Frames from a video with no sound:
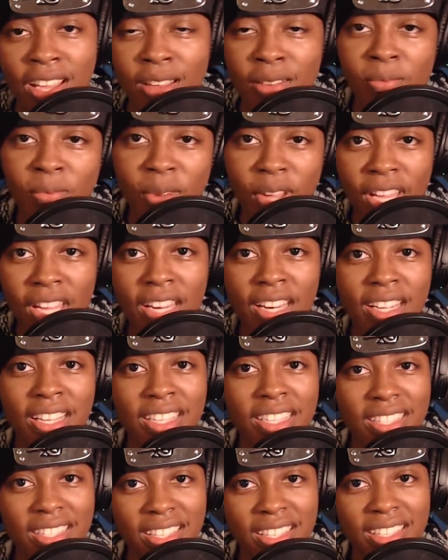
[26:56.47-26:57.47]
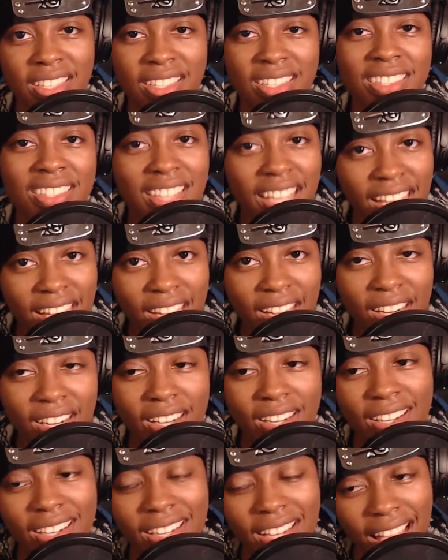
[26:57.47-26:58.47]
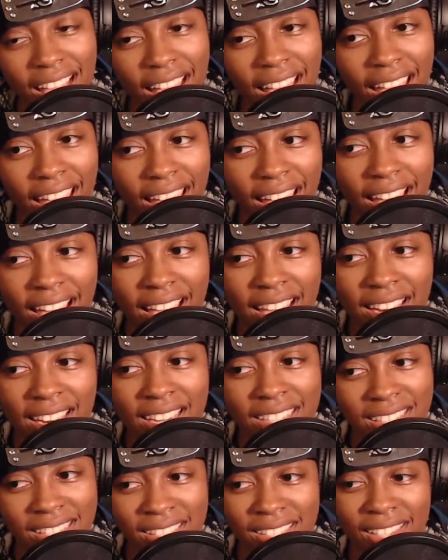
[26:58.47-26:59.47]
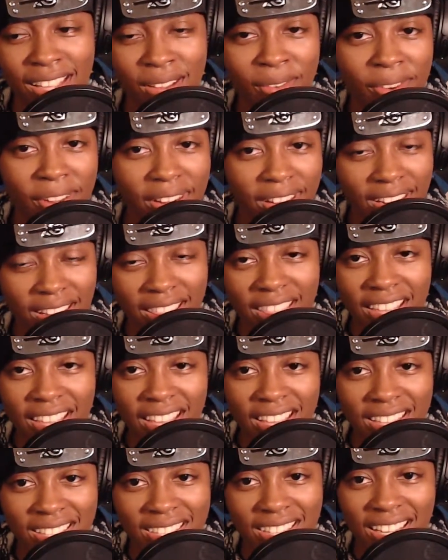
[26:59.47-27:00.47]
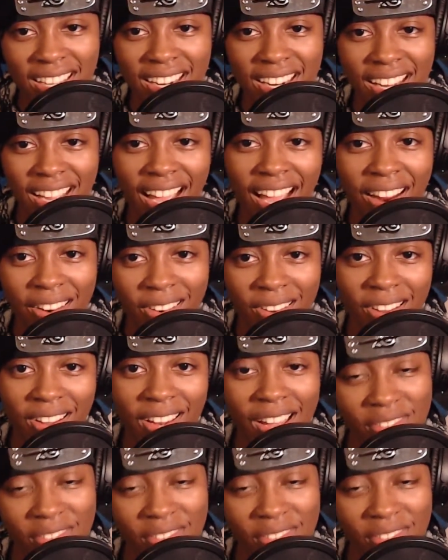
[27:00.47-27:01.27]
but it's there. And it's just like one of the things that I really love